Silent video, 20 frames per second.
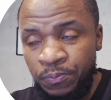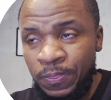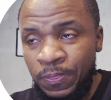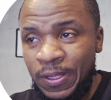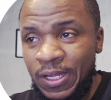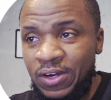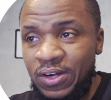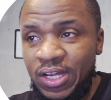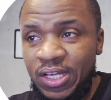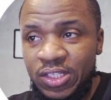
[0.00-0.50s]

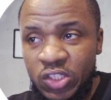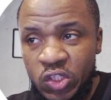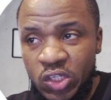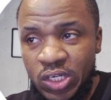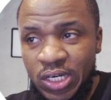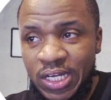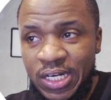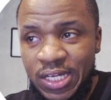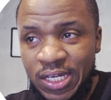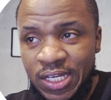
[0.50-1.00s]
right? So
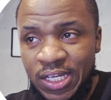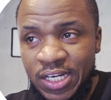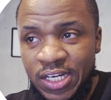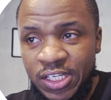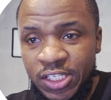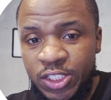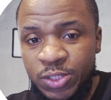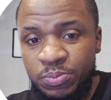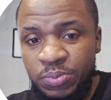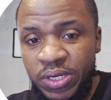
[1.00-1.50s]
that I can
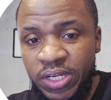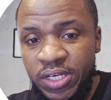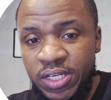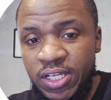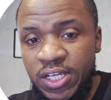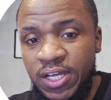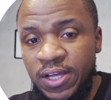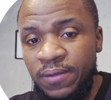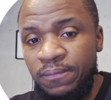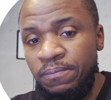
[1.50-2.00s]
explain
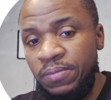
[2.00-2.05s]
here.